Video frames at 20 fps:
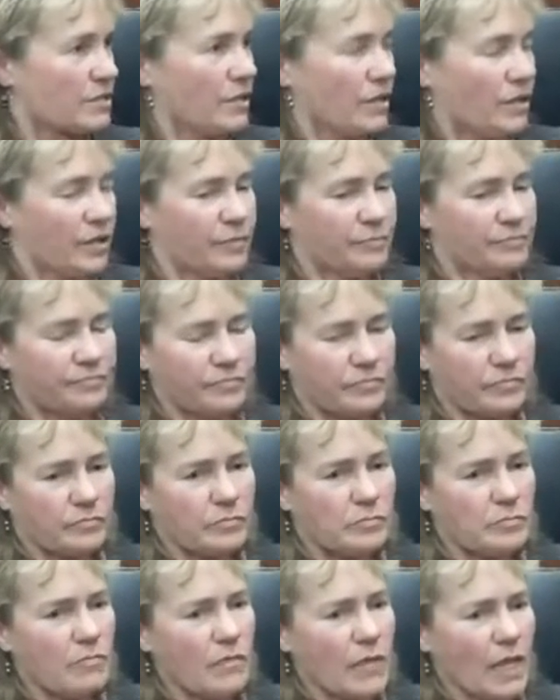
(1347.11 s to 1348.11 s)

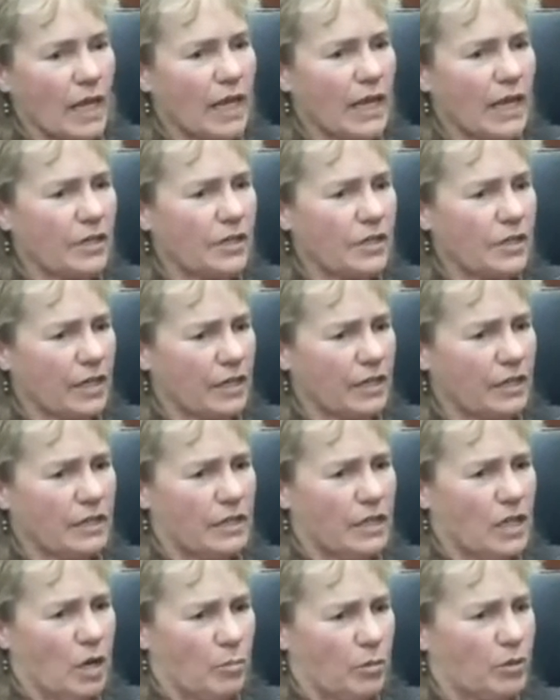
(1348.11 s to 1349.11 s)

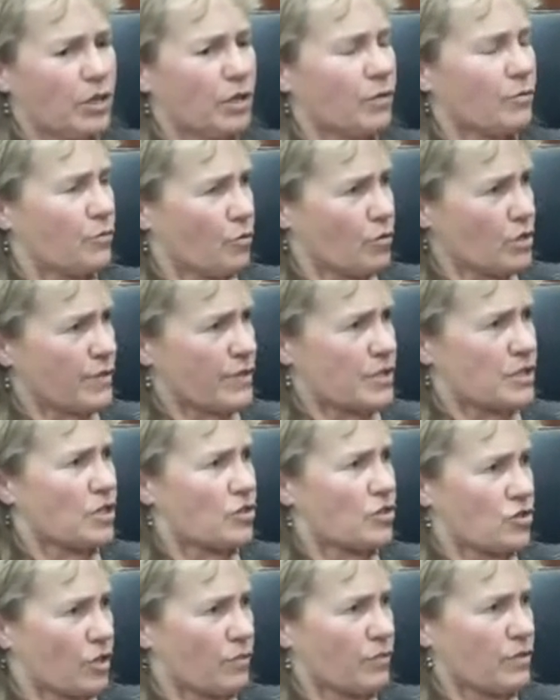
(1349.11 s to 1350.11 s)
But there are those of us that
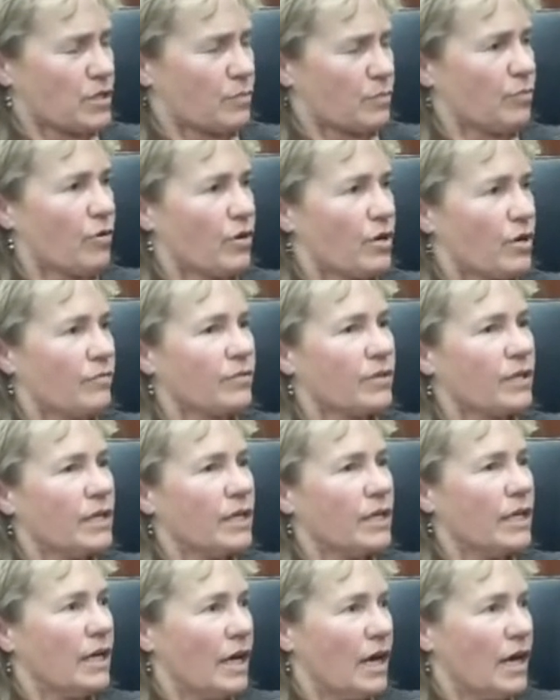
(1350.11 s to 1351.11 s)
are generally supportive.
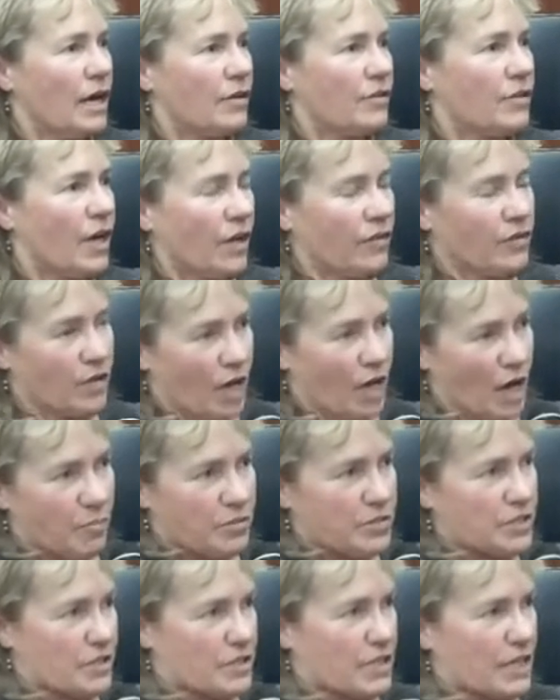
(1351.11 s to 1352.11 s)
On the
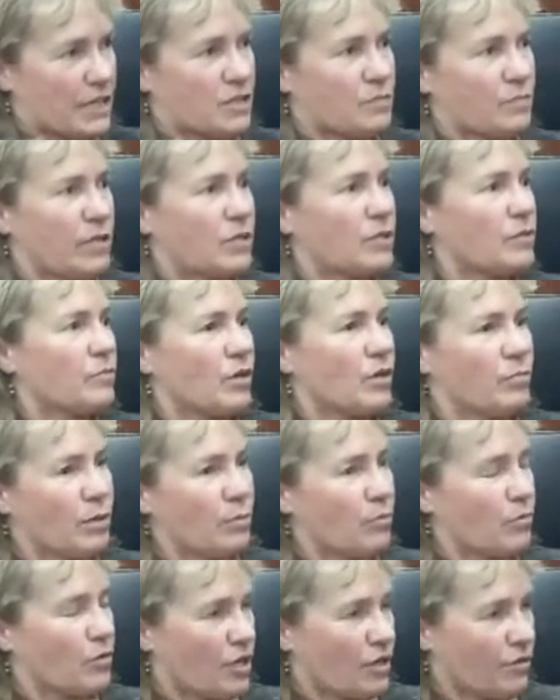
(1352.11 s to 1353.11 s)
opposite side of the spectrum, there are
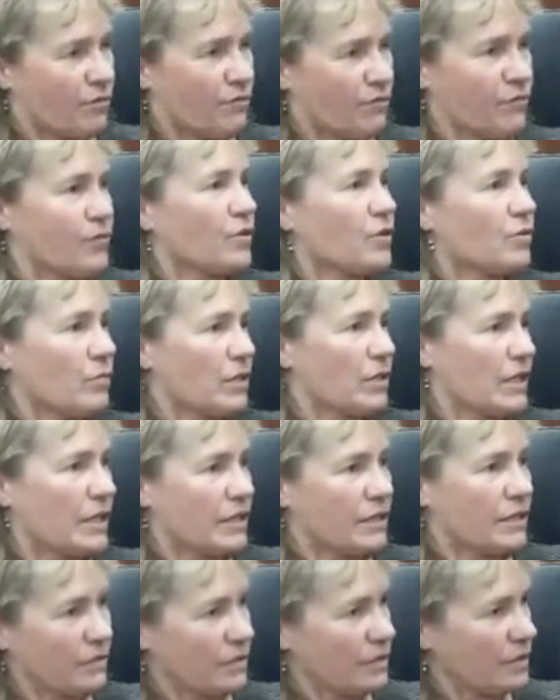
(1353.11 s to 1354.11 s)
people that are
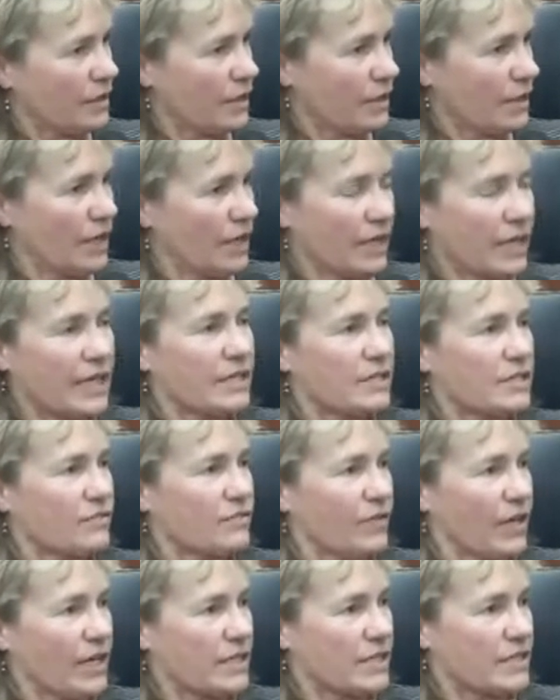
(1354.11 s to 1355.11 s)
firmly against
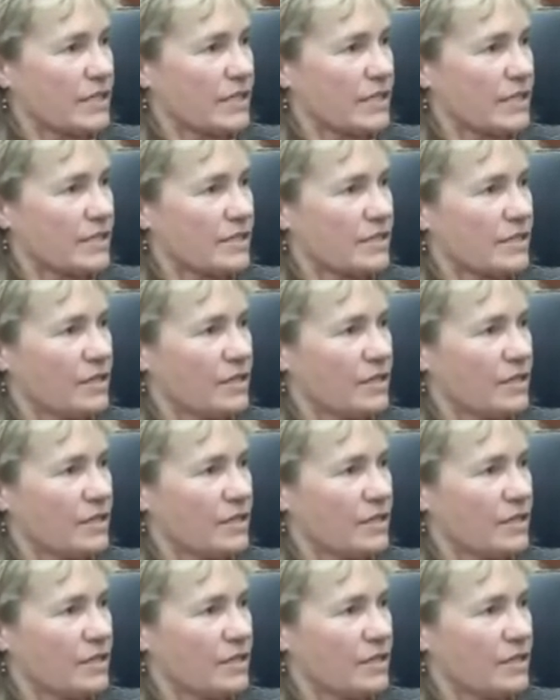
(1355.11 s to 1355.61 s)
vaccines.